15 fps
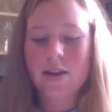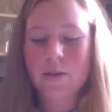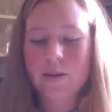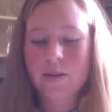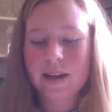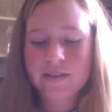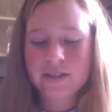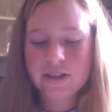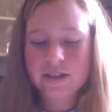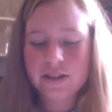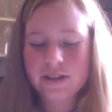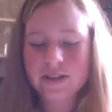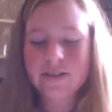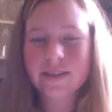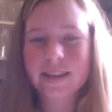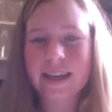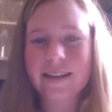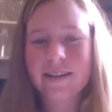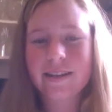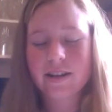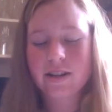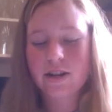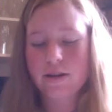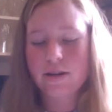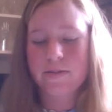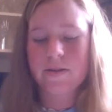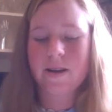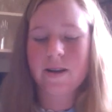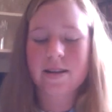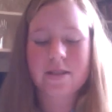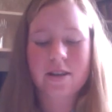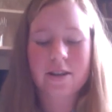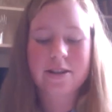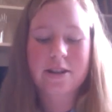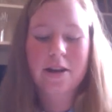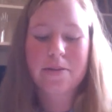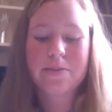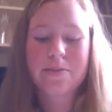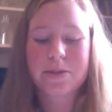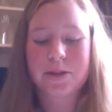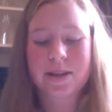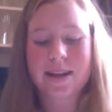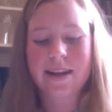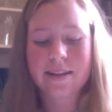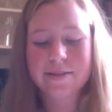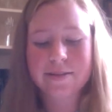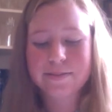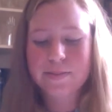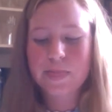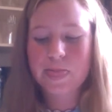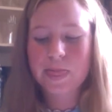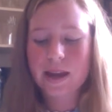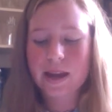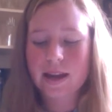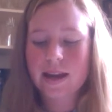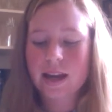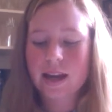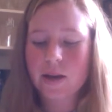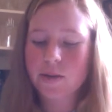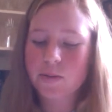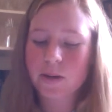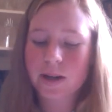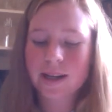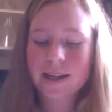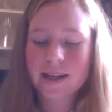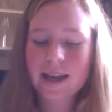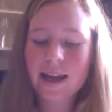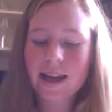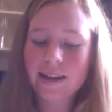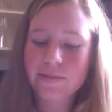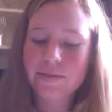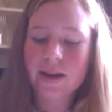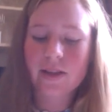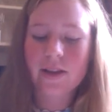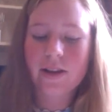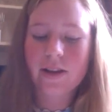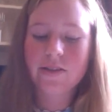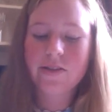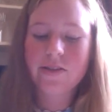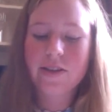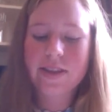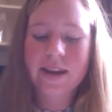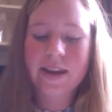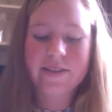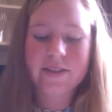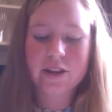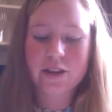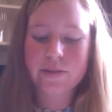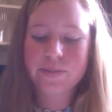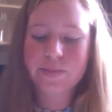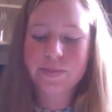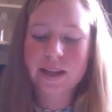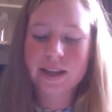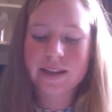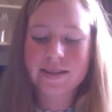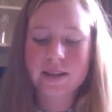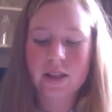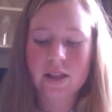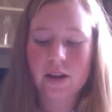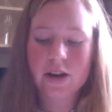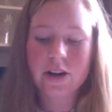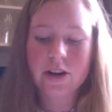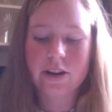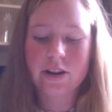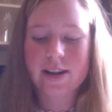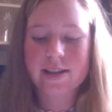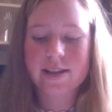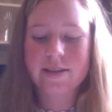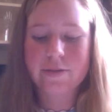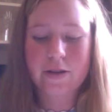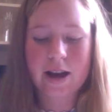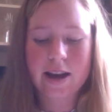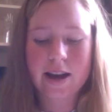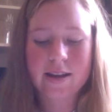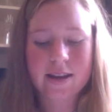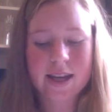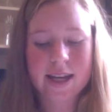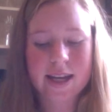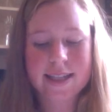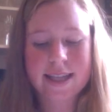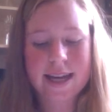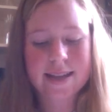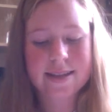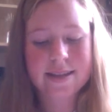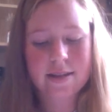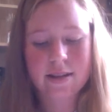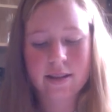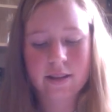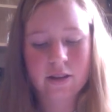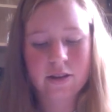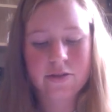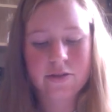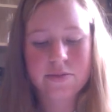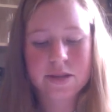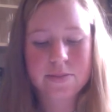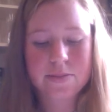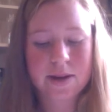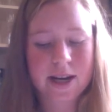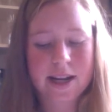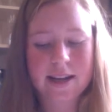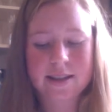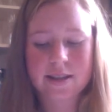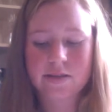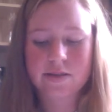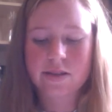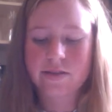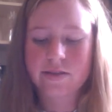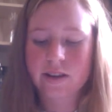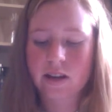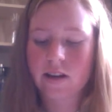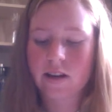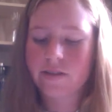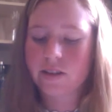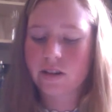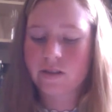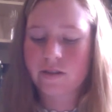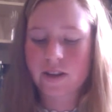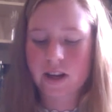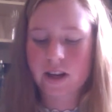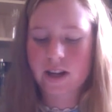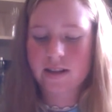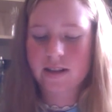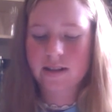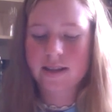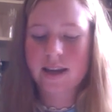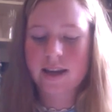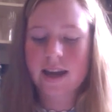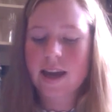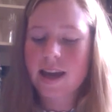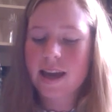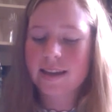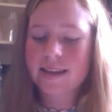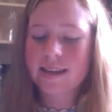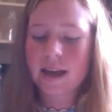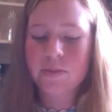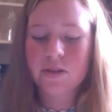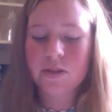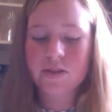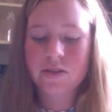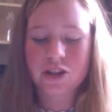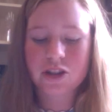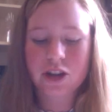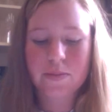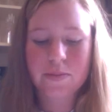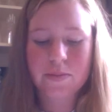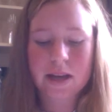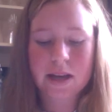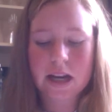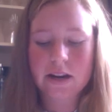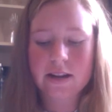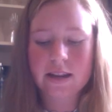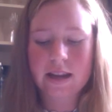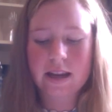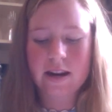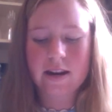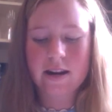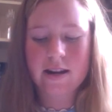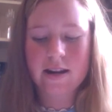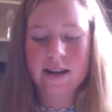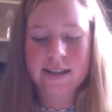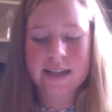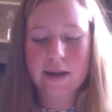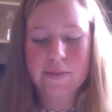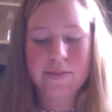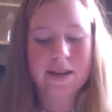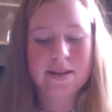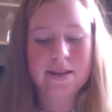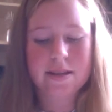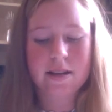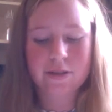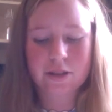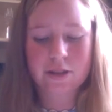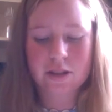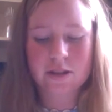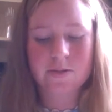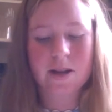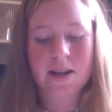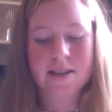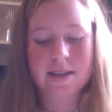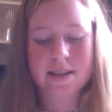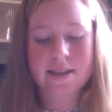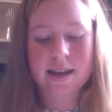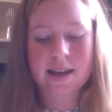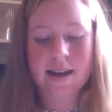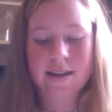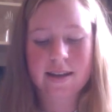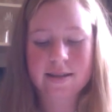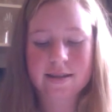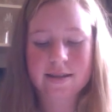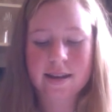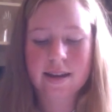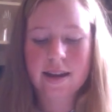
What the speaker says: One afternoon, late in October, I saw Tom Buchanan. He was walking ahead of me along Fifth Avenue in his alert, aggressive way, his hands out a little from his body as if to fight off interference, his head moving sharply here and there, adapting itself to his restless eyes.